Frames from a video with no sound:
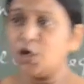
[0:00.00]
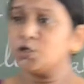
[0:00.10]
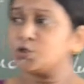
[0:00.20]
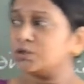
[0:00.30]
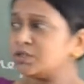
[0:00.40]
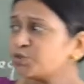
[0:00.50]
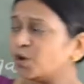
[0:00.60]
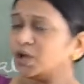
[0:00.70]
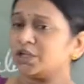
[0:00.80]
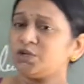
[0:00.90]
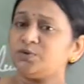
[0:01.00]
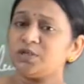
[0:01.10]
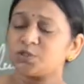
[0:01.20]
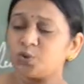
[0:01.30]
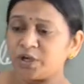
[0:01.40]
So this molecule
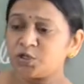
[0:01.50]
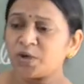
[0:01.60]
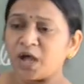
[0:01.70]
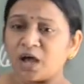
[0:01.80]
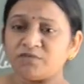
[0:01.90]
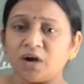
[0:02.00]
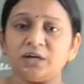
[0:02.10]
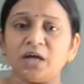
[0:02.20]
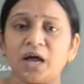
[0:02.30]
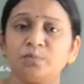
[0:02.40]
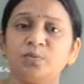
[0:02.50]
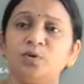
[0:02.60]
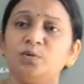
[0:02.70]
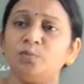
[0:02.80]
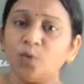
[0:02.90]
is going to have a
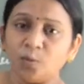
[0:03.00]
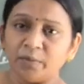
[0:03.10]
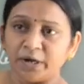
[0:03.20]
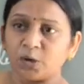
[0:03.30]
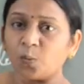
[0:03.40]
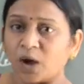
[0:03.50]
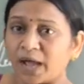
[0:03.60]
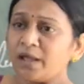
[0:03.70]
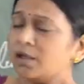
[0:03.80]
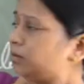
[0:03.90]
dipole moment. Why?